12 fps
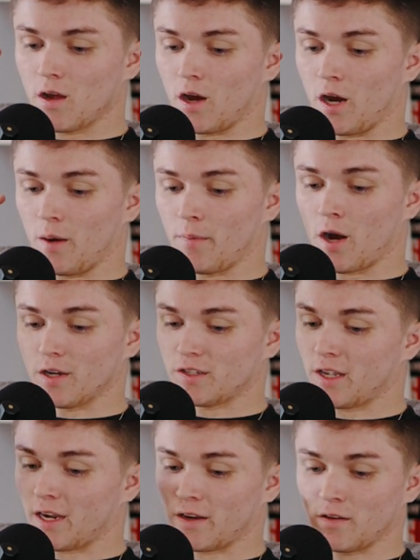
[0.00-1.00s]

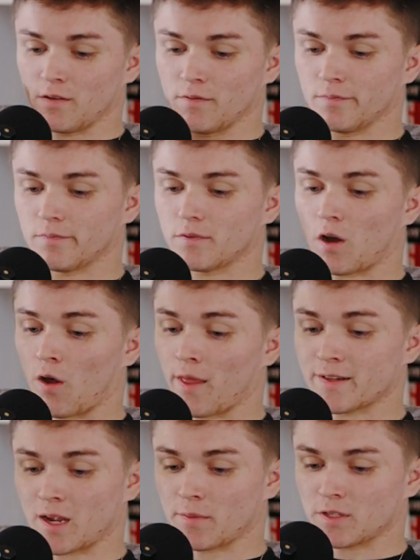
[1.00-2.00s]
hunting and all
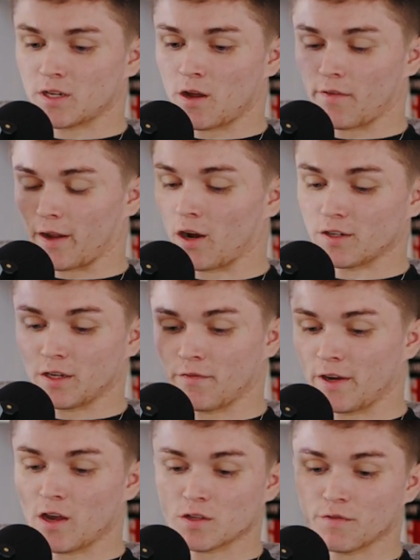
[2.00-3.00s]
that type of stuff, like hunting
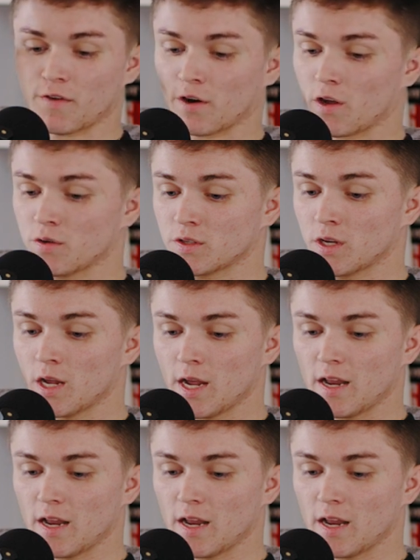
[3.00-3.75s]
videos and photos.